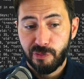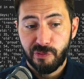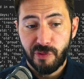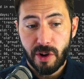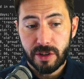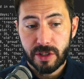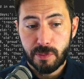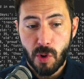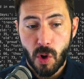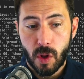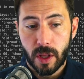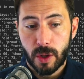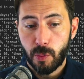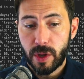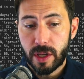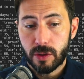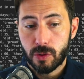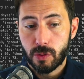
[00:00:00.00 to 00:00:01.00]
very small,
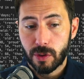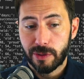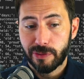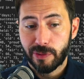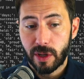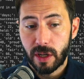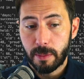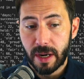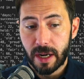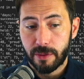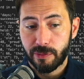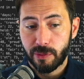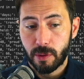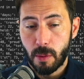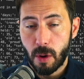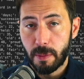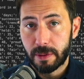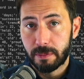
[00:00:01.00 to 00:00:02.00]
and we can sort of forget about it for
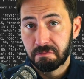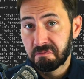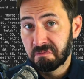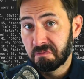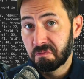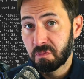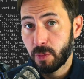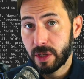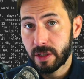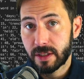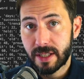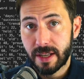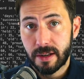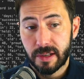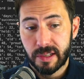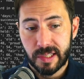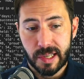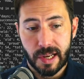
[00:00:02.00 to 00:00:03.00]
the moment. We can
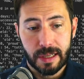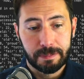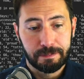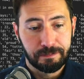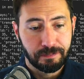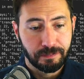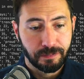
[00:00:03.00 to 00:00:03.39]
set it aside.